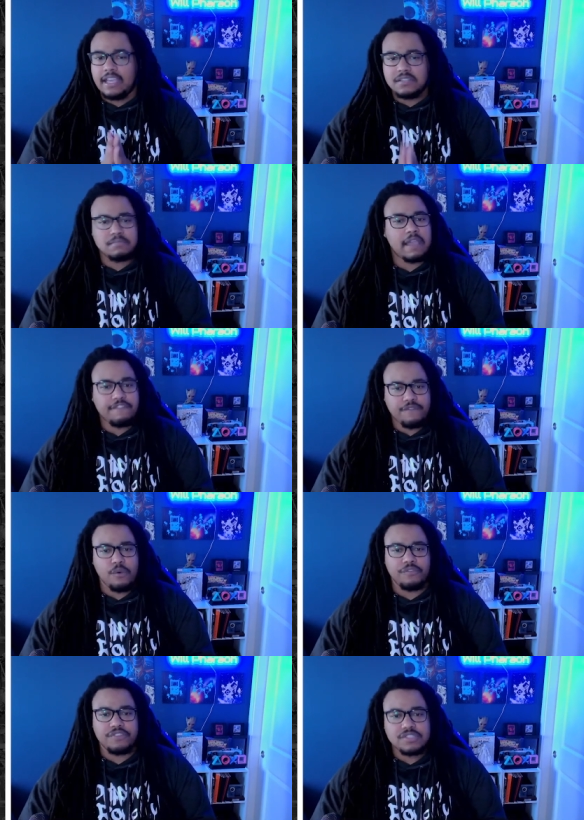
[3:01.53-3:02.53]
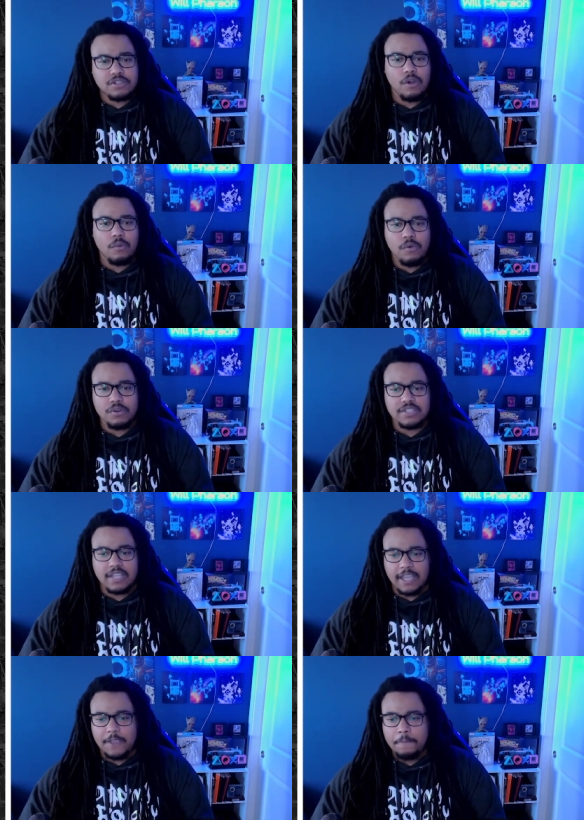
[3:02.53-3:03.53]
is May 4th. It's Star Wars
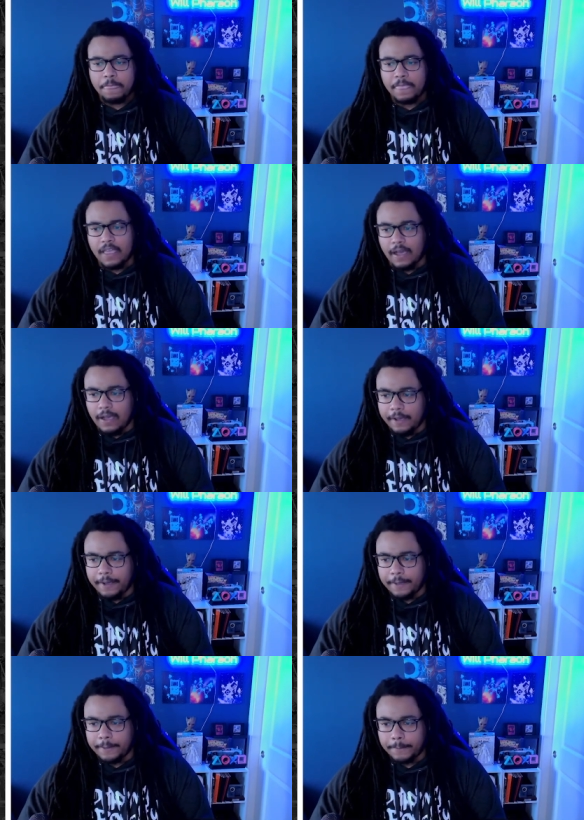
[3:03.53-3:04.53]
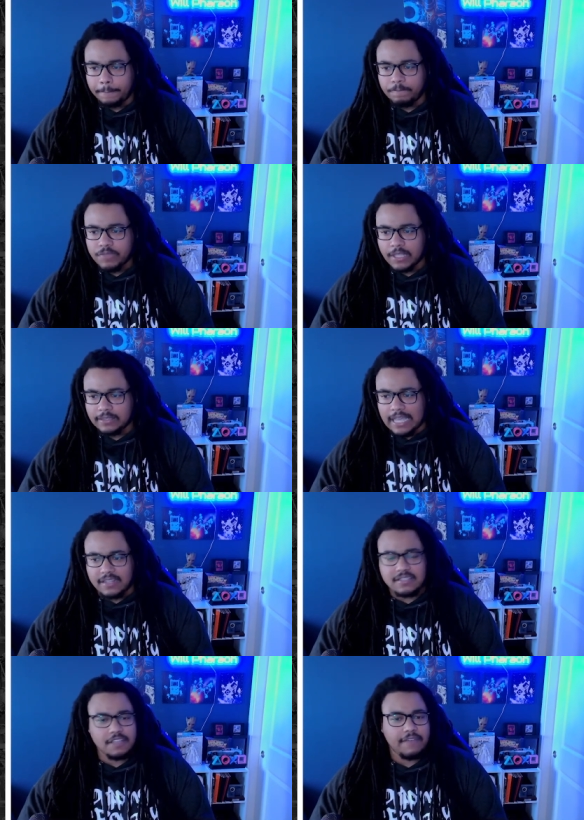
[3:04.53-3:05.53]
Day. A
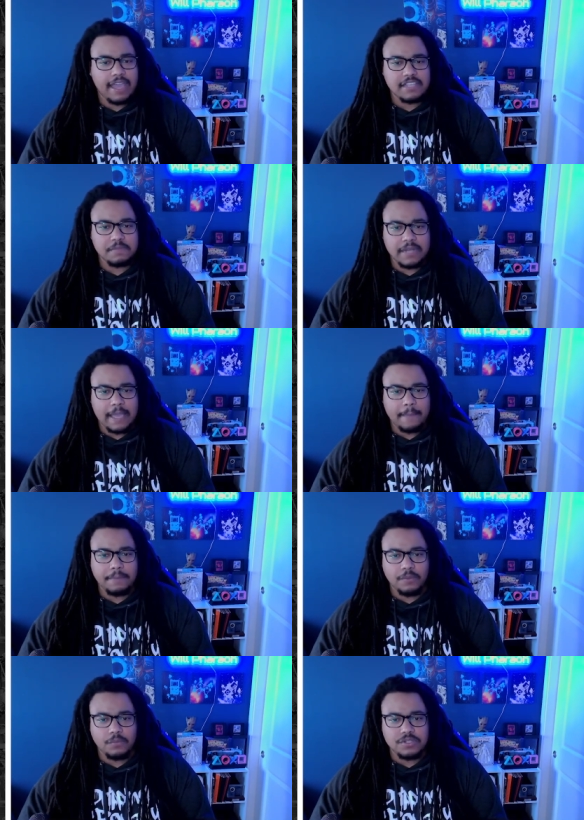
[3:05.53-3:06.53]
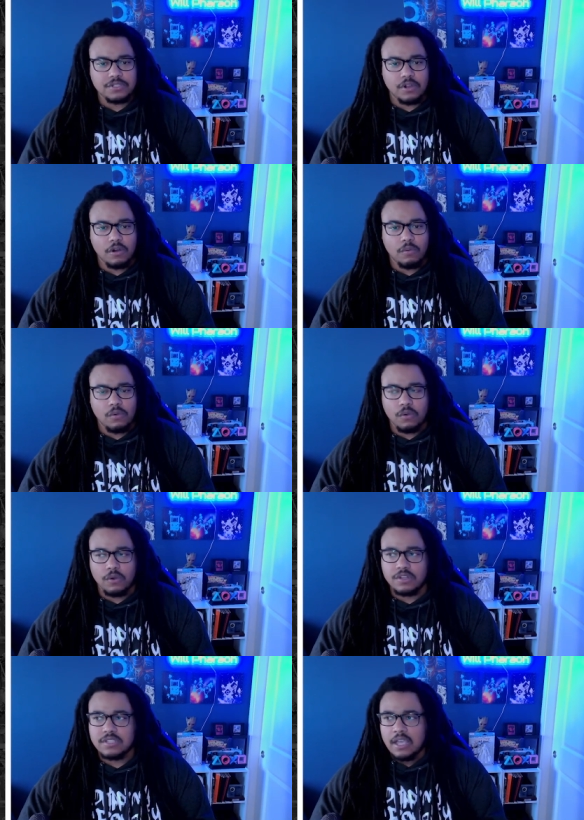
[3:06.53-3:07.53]
lot of stuff has been happening with Star
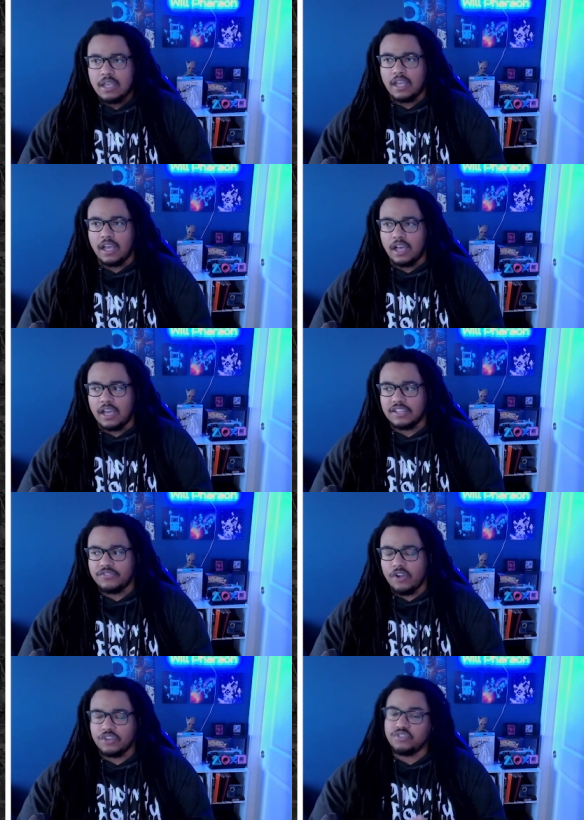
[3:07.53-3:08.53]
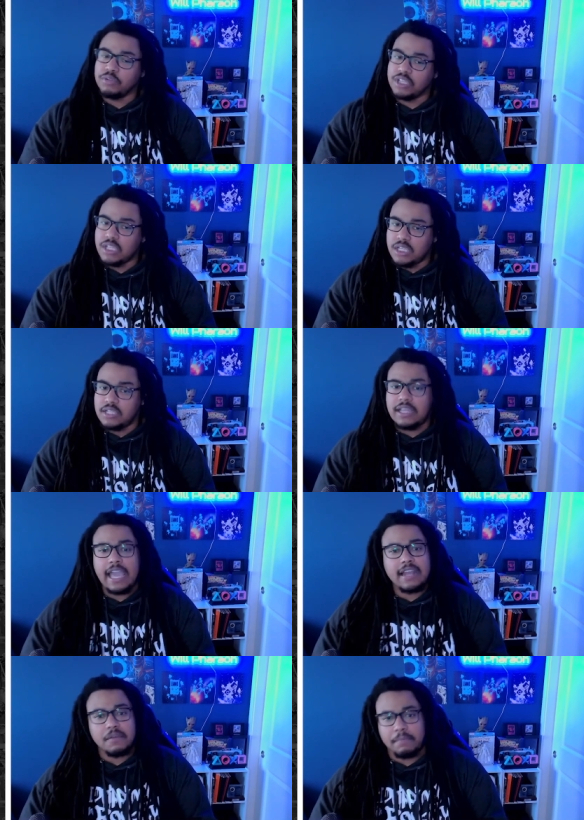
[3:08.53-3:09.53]
Wars as far as from the good
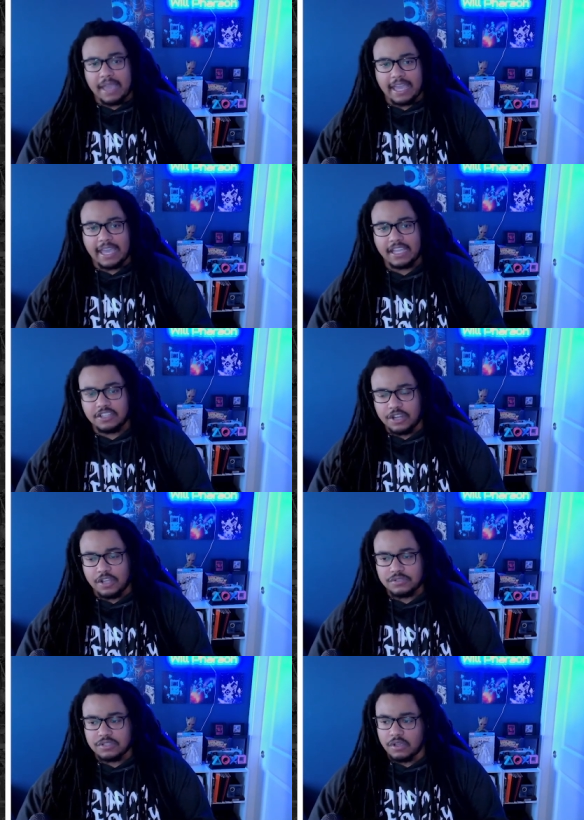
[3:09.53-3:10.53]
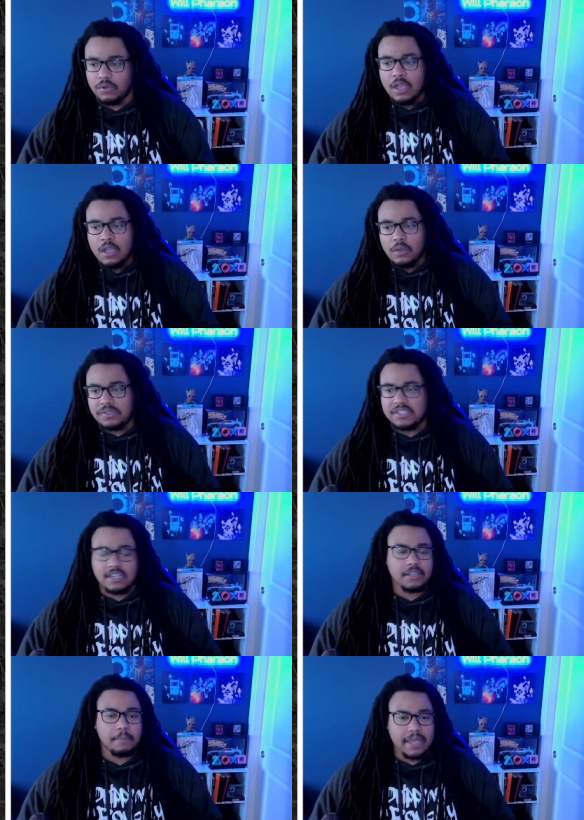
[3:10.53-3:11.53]
and the bad, you know. So we see
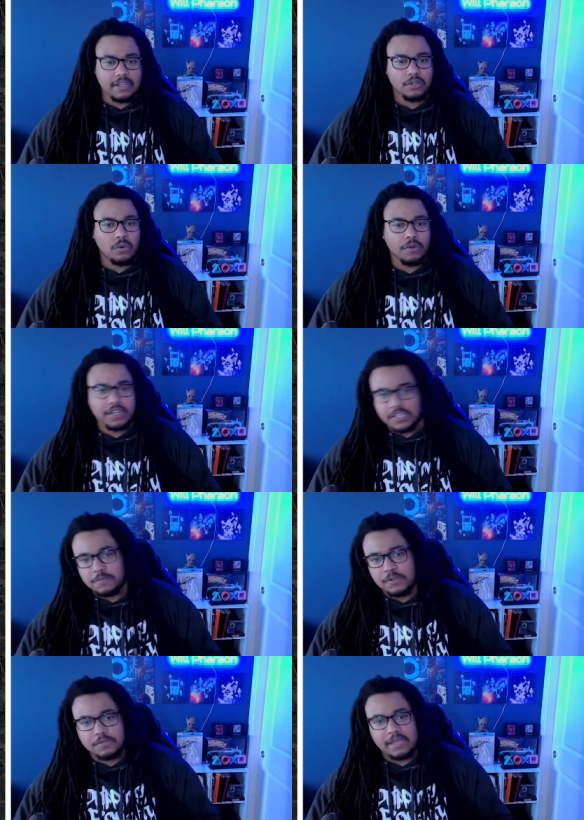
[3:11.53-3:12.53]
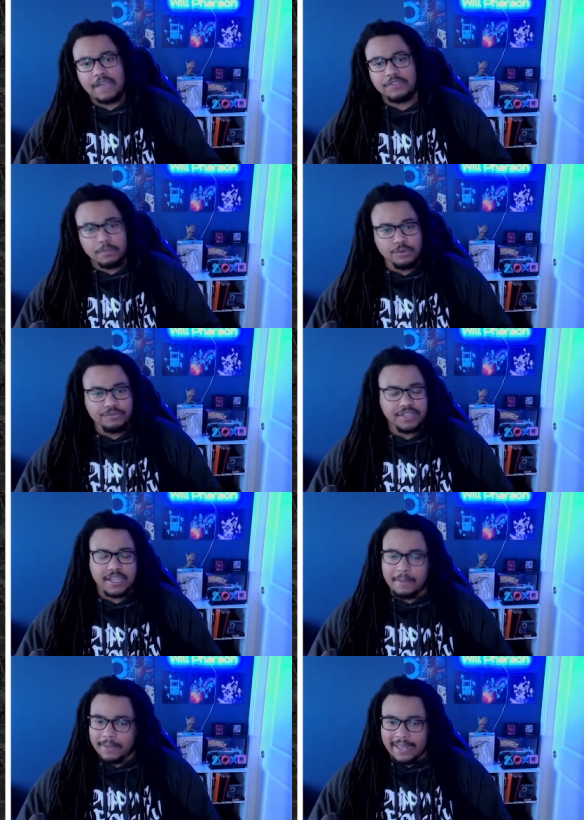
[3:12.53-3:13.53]
that The Mandalorian is supposed to be having a movie
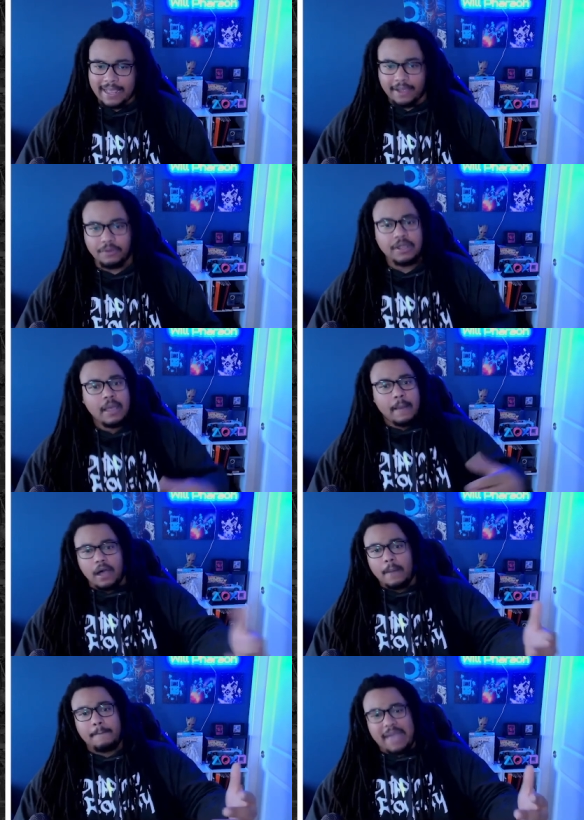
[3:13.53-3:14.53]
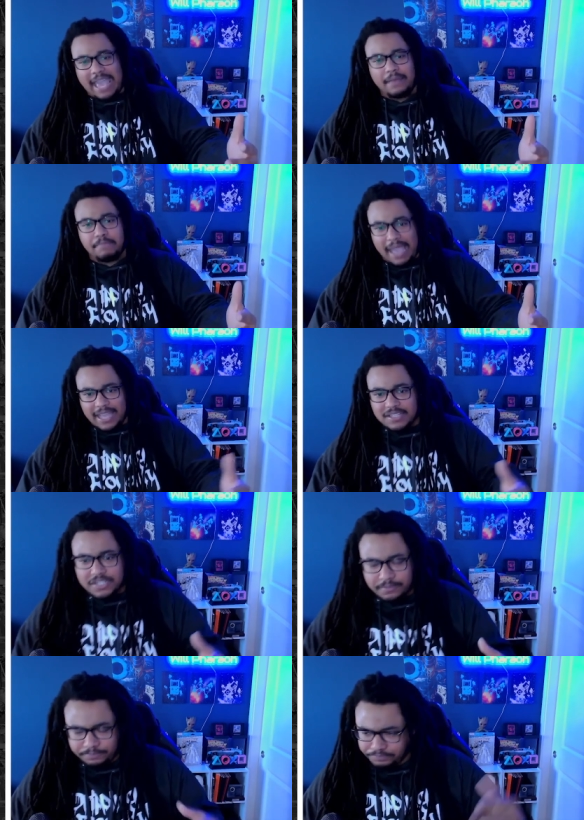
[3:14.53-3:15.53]
coming out. Bad
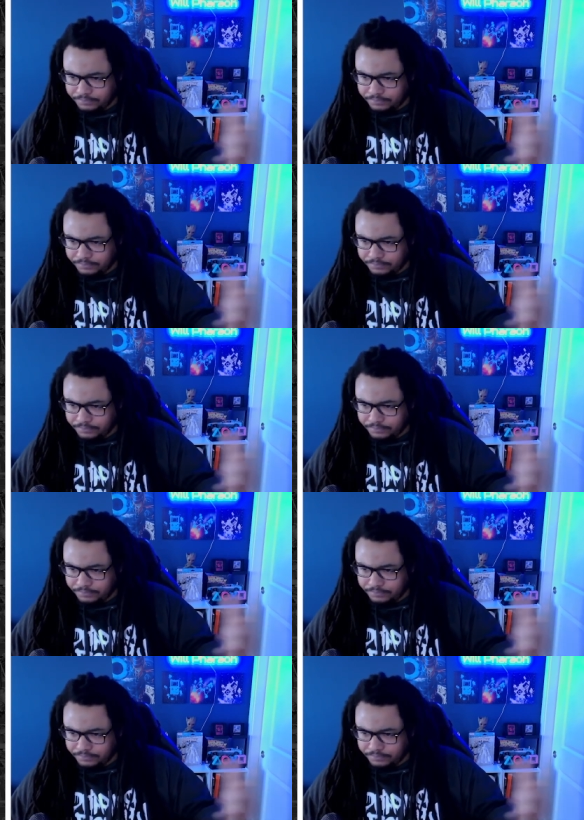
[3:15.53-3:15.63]
Batch